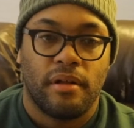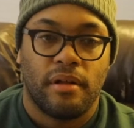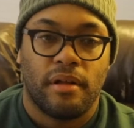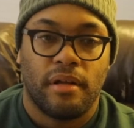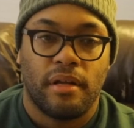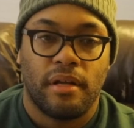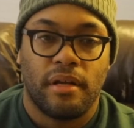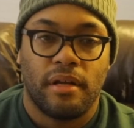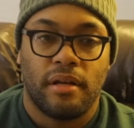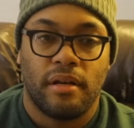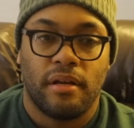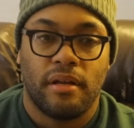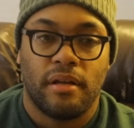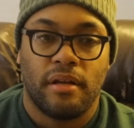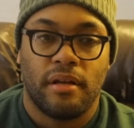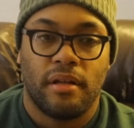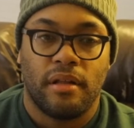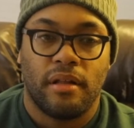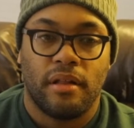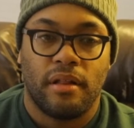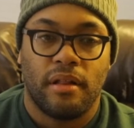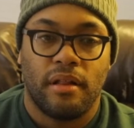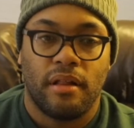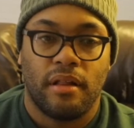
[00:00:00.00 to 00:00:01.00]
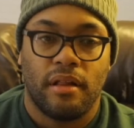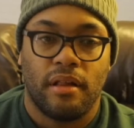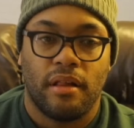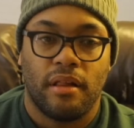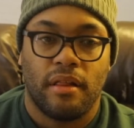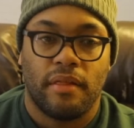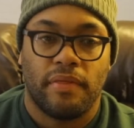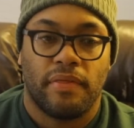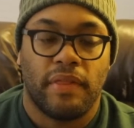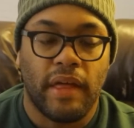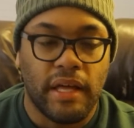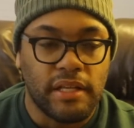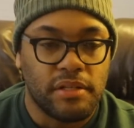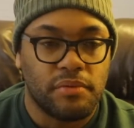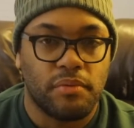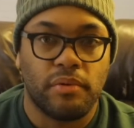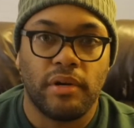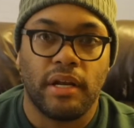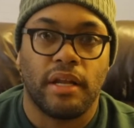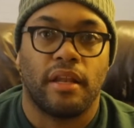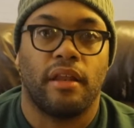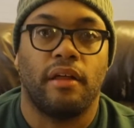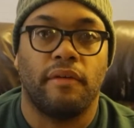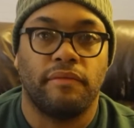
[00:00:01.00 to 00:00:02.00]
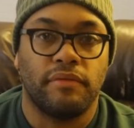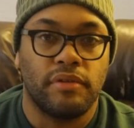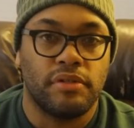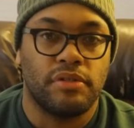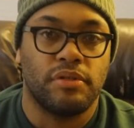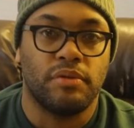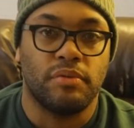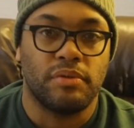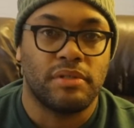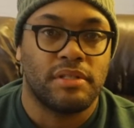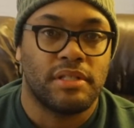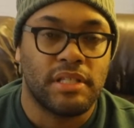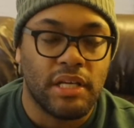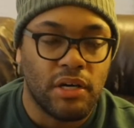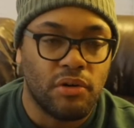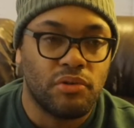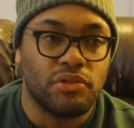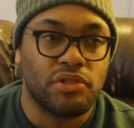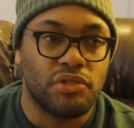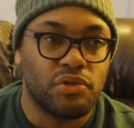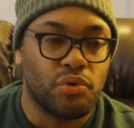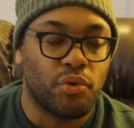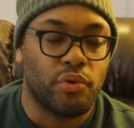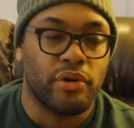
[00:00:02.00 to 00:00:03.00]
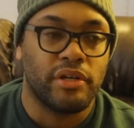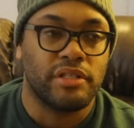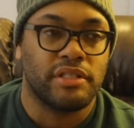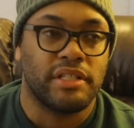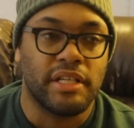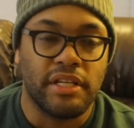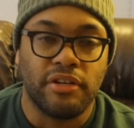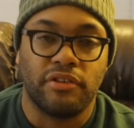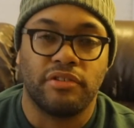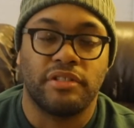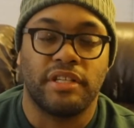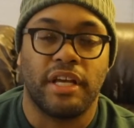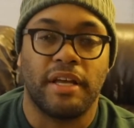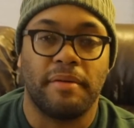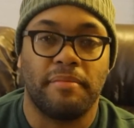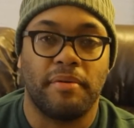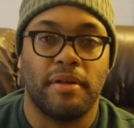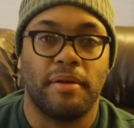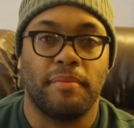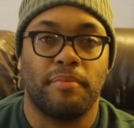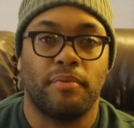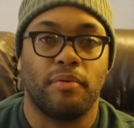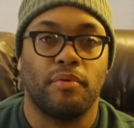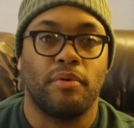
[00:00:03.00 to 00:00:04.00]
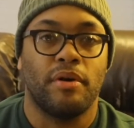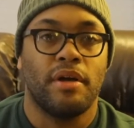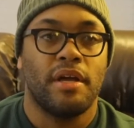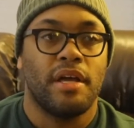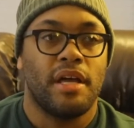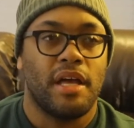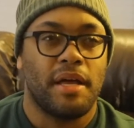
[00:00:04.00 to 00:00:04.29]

And that's what I love to do, is tell stories, entertain people,